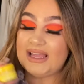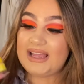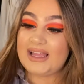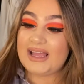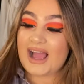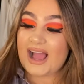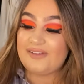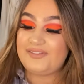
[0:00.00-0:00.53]

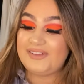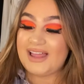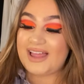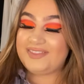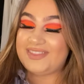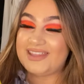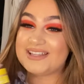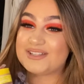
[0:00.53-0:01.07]
I feel
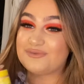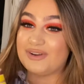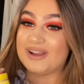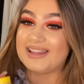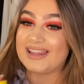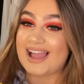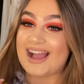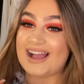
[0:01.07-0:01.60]
like this
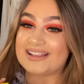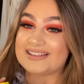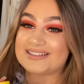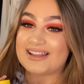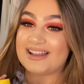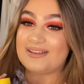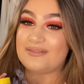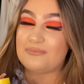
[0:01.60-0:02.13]
really has
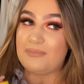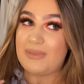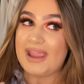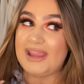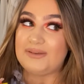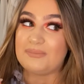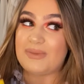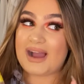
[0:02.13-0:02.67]

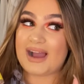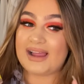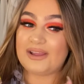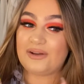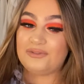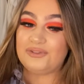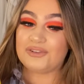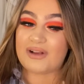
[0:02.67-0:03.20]
made my
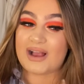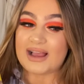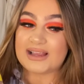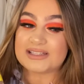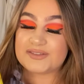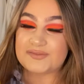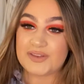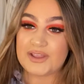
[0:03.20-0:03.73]
under
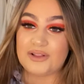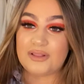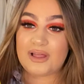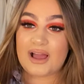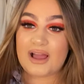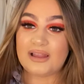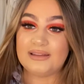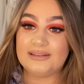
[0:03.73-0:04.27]
eyes feel,
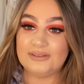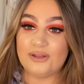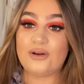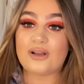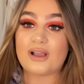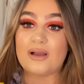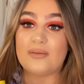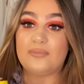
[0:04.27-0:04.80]

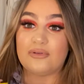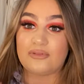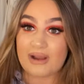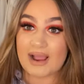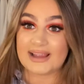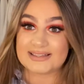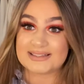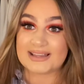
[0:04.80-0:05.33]
look
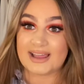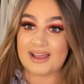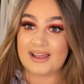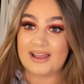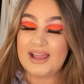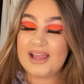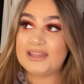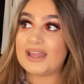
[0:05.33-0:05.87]
brighter.
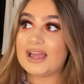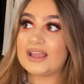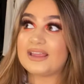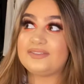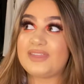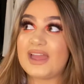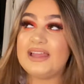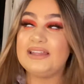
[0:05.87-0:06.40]

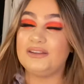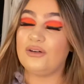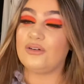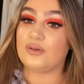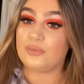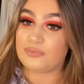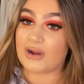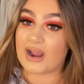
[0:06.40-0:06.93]
Like, they
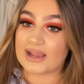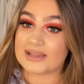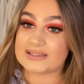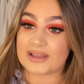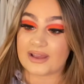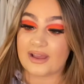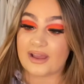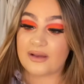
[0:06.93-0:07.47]
look
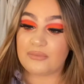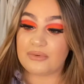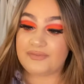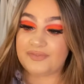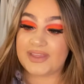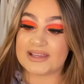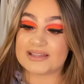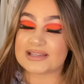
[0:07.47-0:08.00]
brighter with
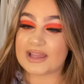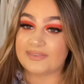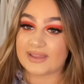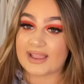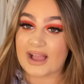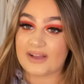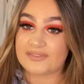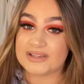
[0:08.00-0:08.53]
this and the
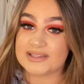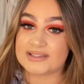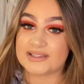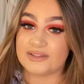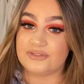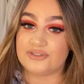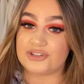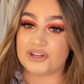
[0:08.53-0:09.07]
caffeine
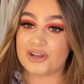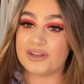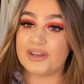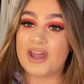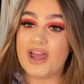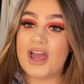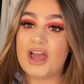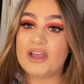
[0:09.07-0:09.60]
solution.
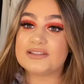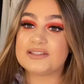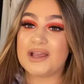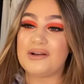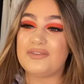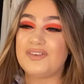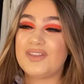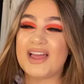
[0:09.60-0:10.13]
So
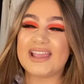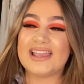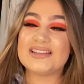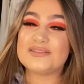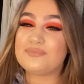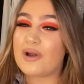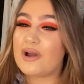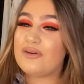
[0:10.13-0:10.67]
I feel like it's
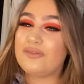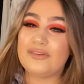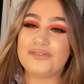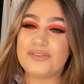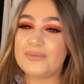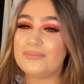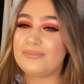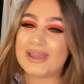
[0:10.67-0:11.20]
both of
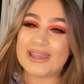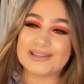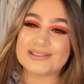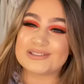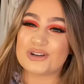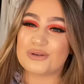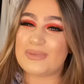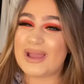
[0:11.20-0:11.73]
them
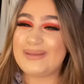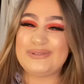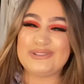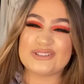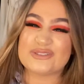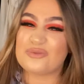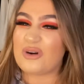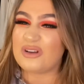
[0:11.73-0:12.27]
mixed, or maybe
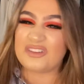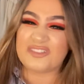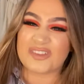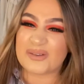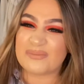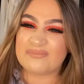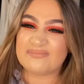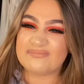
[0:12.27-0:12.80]
just one of
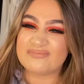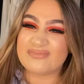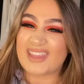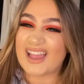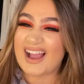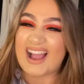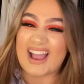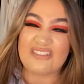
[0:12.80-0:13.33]
them.
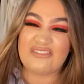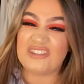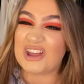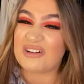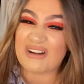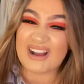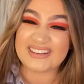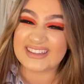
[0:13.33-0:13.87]
I have
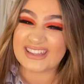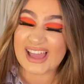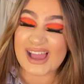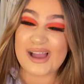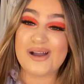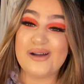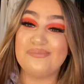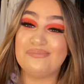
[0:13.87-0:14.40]
no
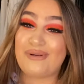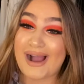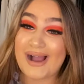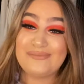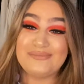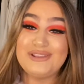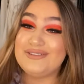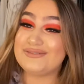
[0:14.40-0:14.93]
idea. But
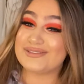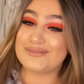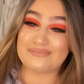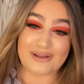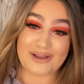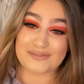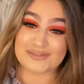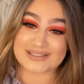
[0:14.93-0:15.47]
I'm using
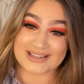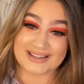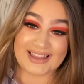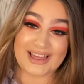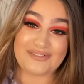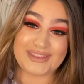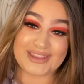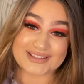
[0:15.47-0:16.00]
both still.
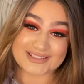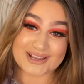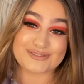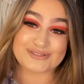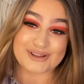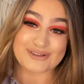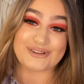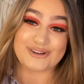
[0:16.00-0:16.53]
I think they're so,
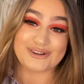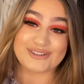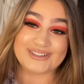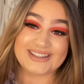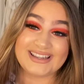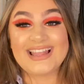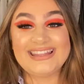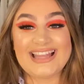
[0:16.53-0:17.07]
so good.
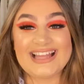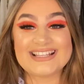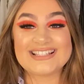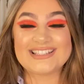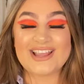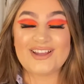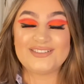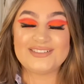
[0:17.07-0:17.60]

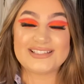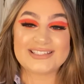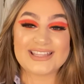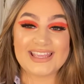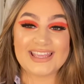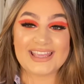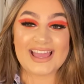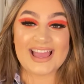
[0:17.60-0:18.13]
Lastly, on
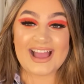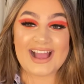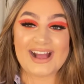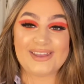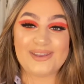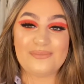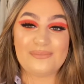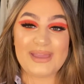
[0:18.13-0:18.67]
skincare
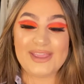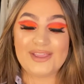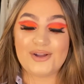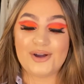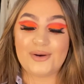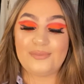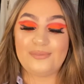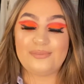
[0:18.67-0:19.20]
and
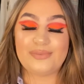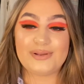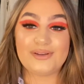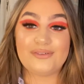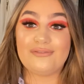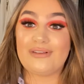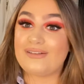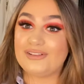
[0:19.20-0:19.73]
Makeup
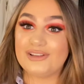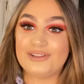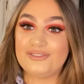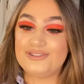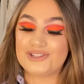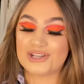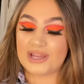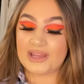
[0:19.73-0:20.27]

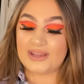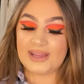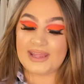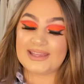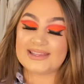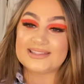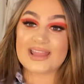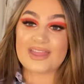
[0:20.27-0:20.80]
Revolution
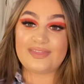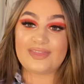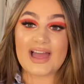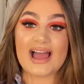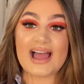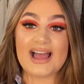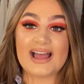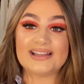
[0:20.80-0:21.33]
is
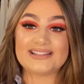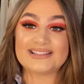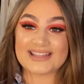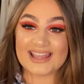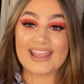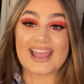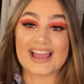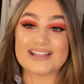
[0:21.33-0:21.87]
their
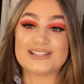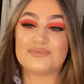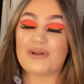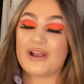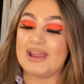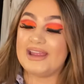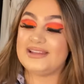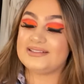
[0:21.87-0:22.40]
skincare
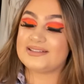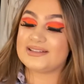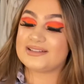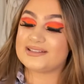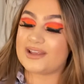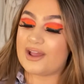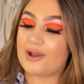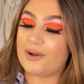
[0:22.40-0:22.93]
sprays.
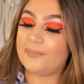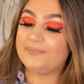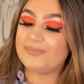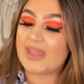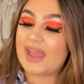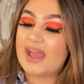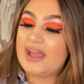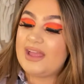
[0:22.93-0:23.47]
So
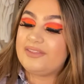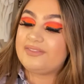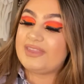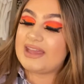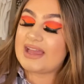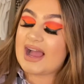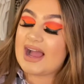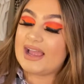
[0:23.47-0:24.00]

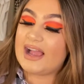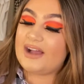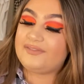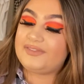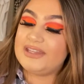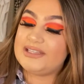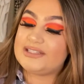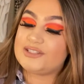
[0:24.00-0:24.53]
they, I have
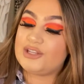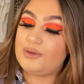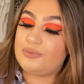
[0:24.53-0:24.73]
the Super